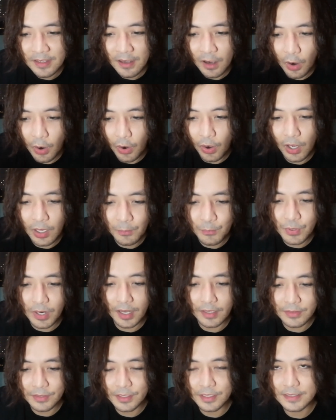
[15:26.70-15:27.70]
all
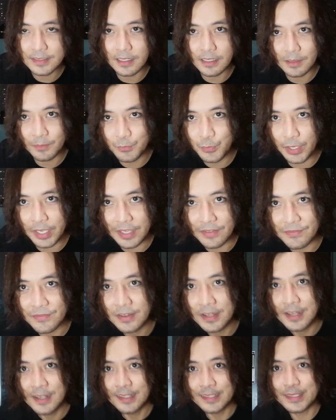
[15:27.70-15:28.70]
brothers are brave.
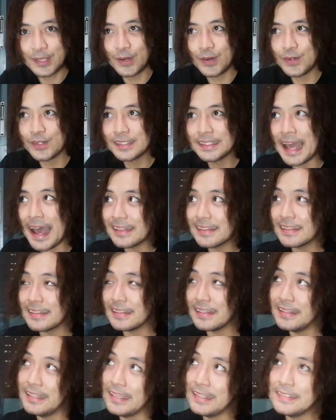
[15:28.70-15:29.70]
So that
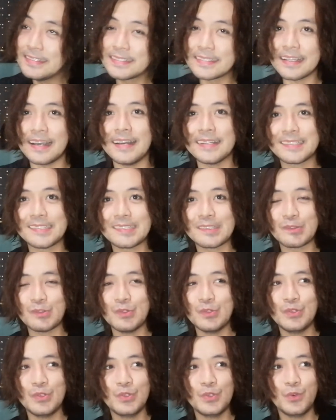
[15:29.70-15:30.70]
leads us to
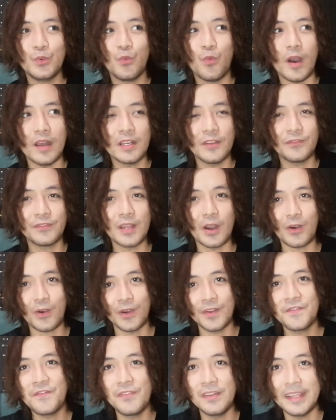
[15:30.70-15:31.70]
one of the
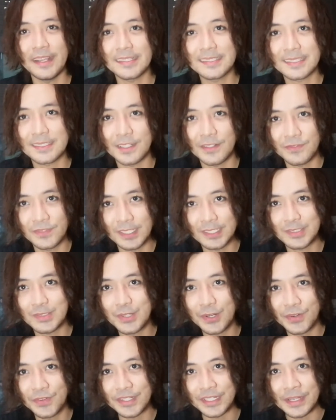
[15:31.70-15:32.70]
conflicts of the
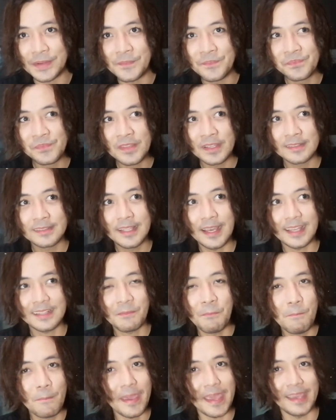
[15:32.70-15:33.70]
story. That
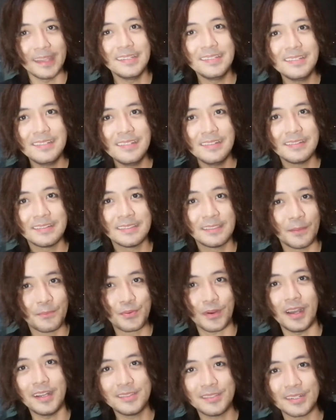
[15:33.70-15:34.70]
men, the
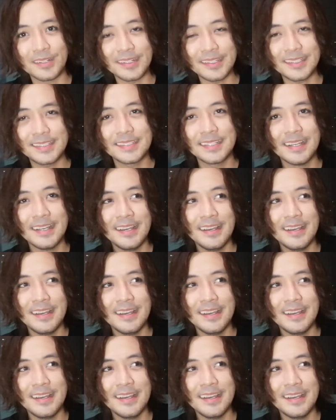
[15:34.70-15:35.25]
brothers,